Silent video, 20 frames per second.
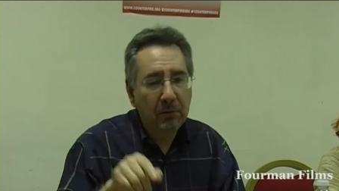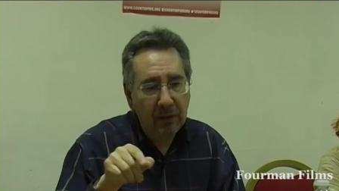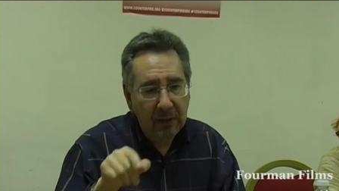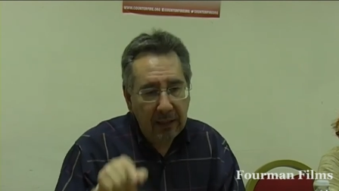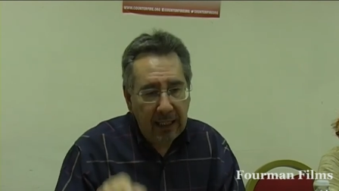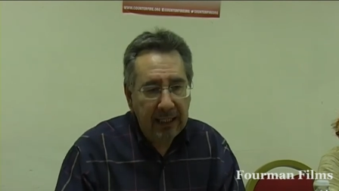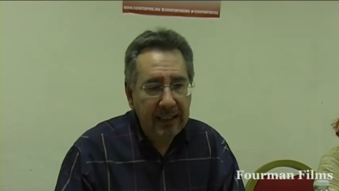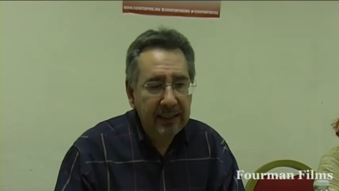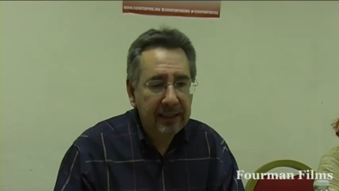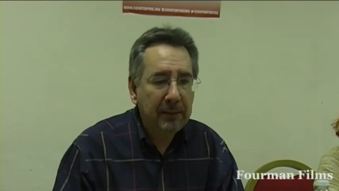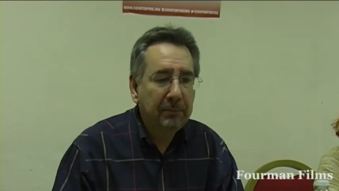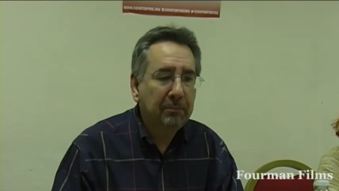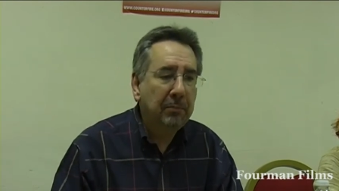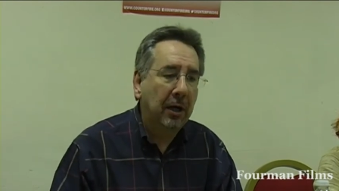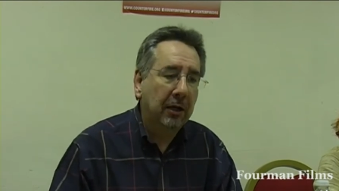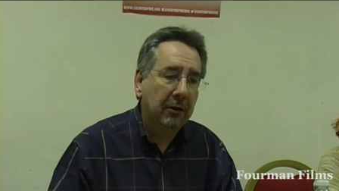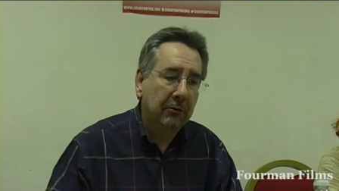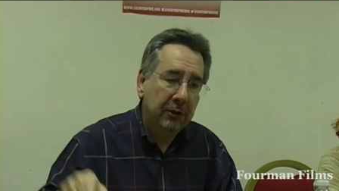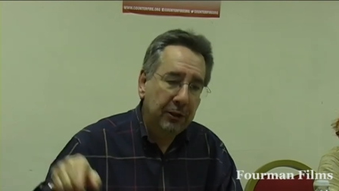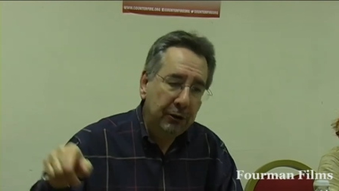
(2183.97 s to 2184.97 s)
lazy
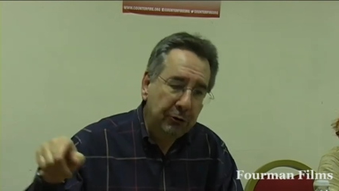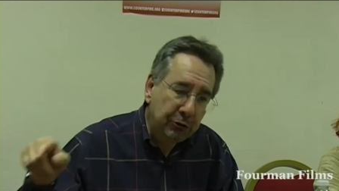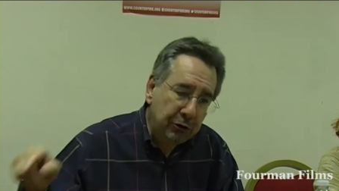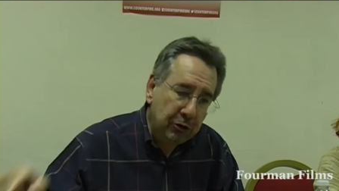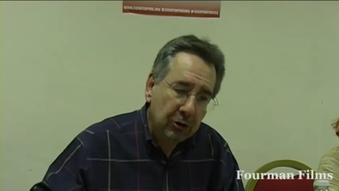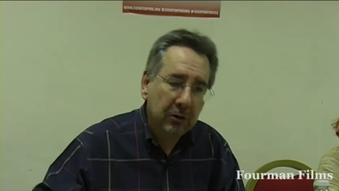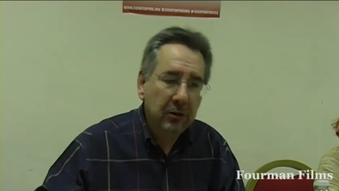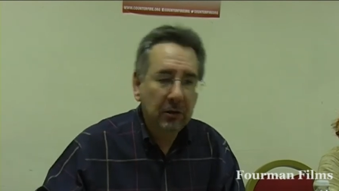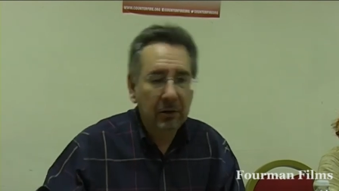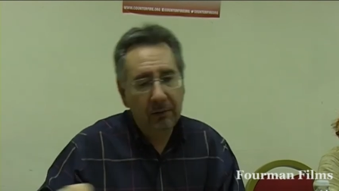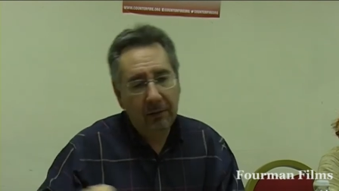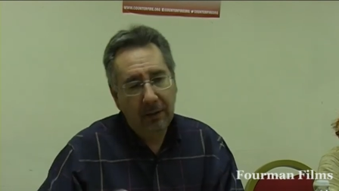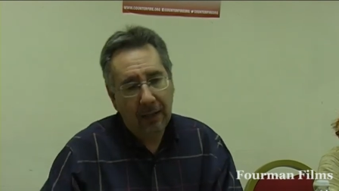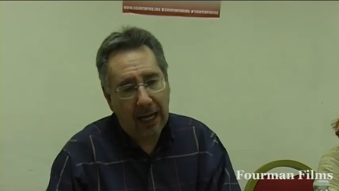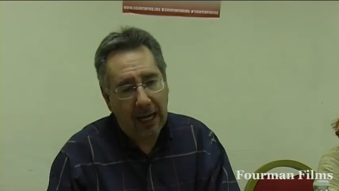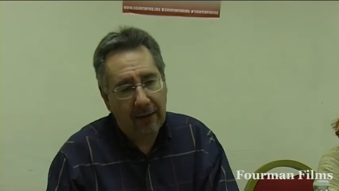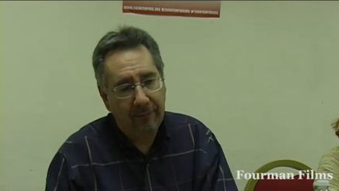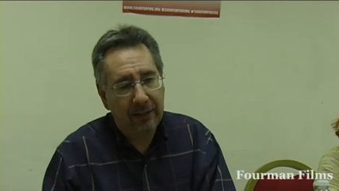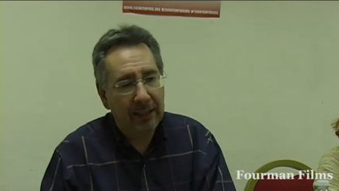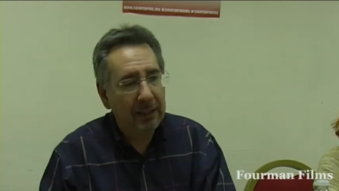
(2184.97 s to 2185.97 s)
bugger and you shouldn't
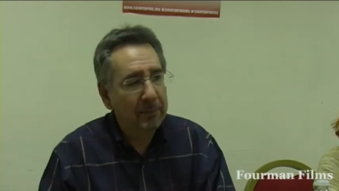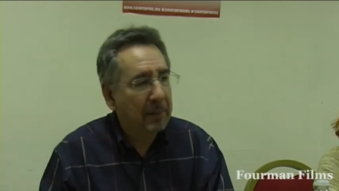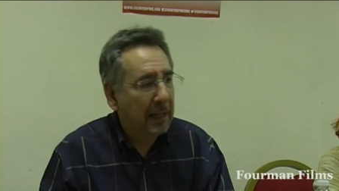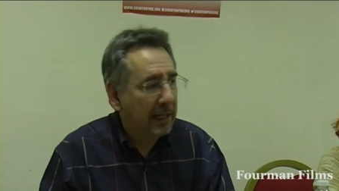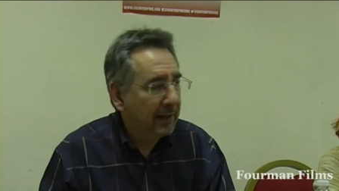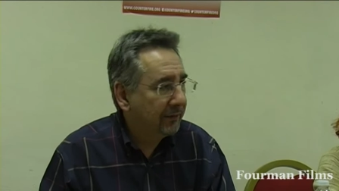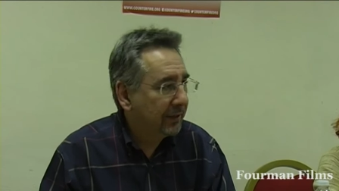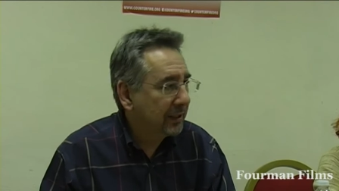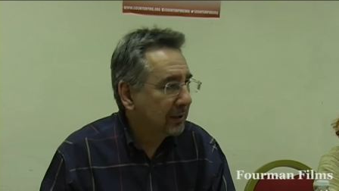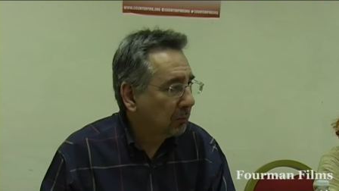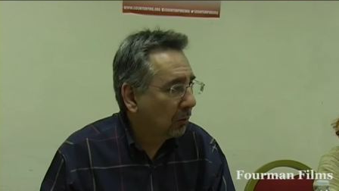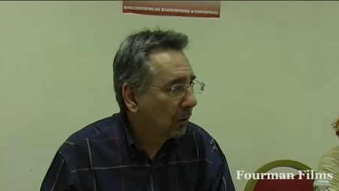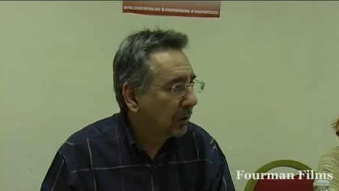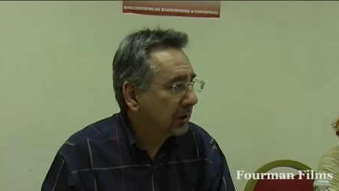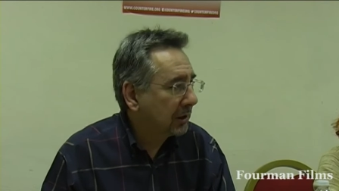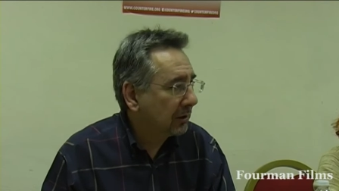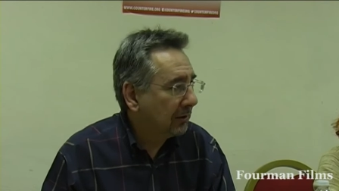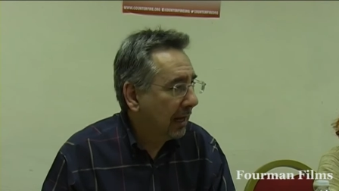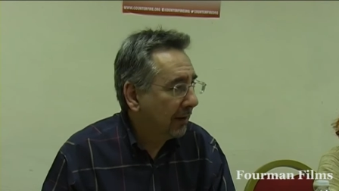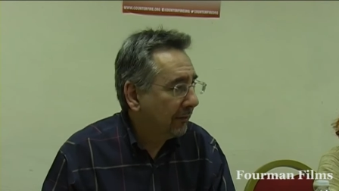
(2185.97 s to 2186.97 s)
have any benefits
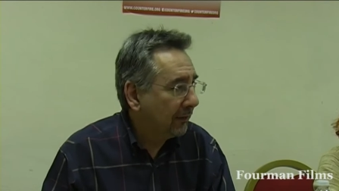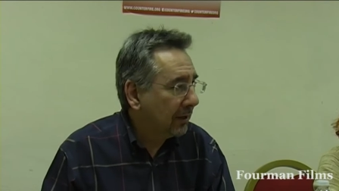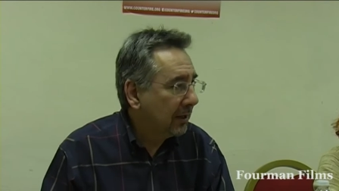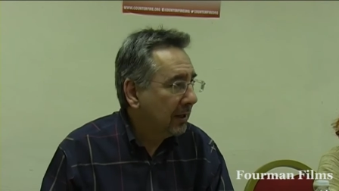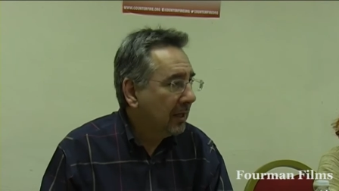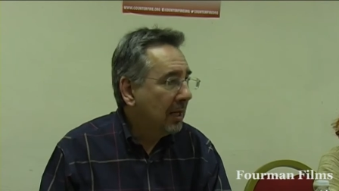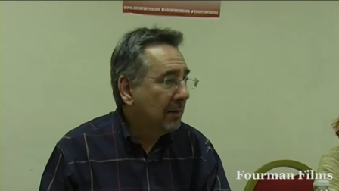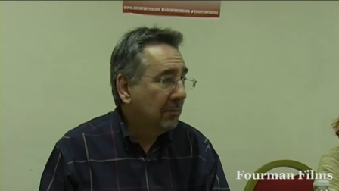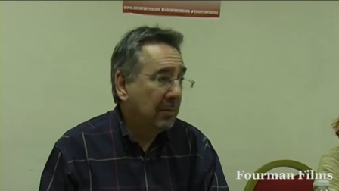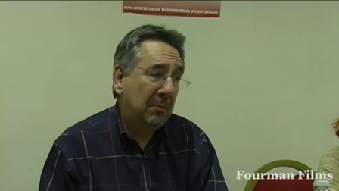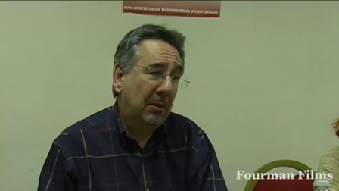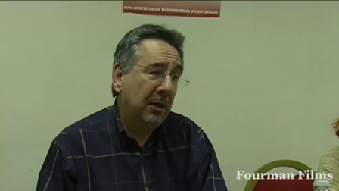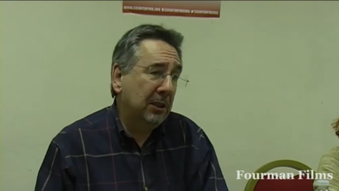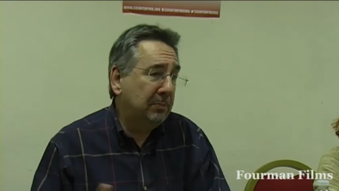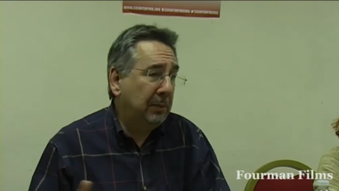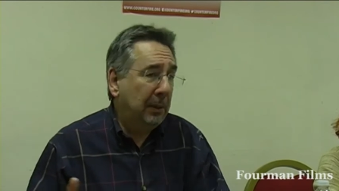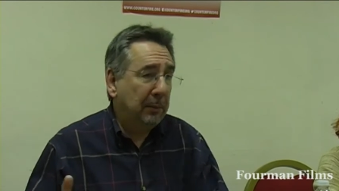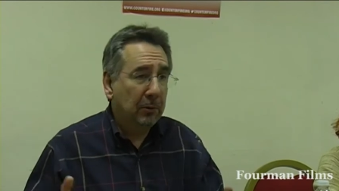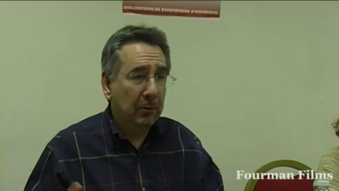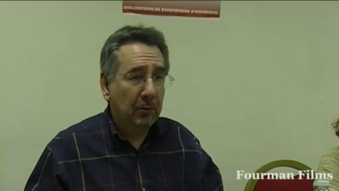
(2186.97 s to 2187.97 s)
whatsoever. But
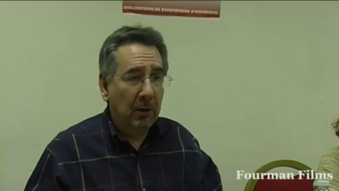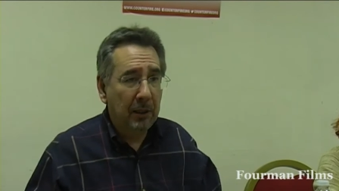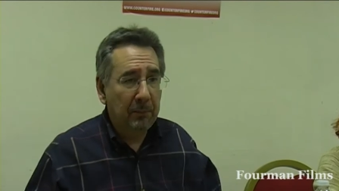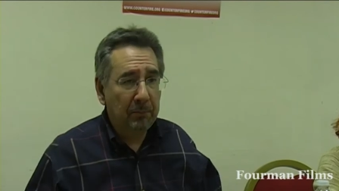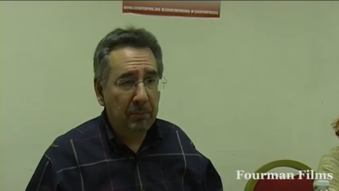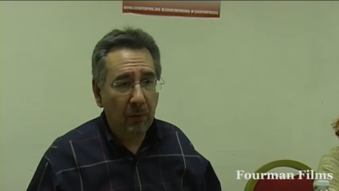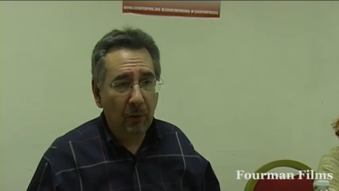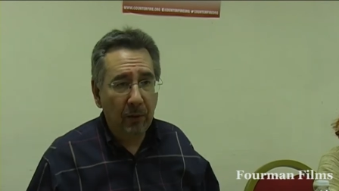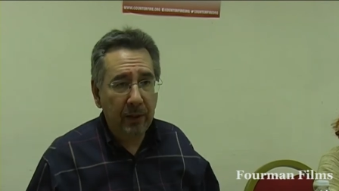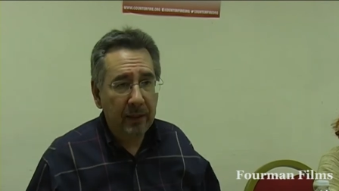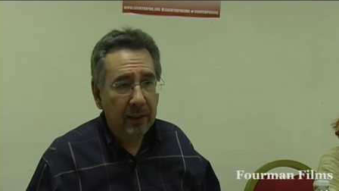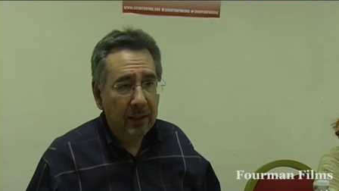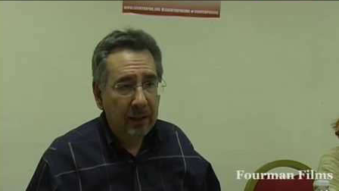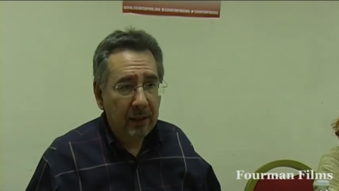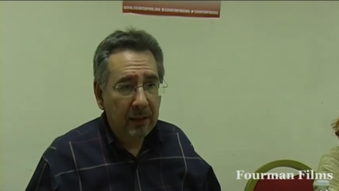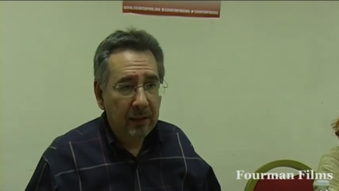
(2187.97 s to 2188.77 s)
most people are unemployed.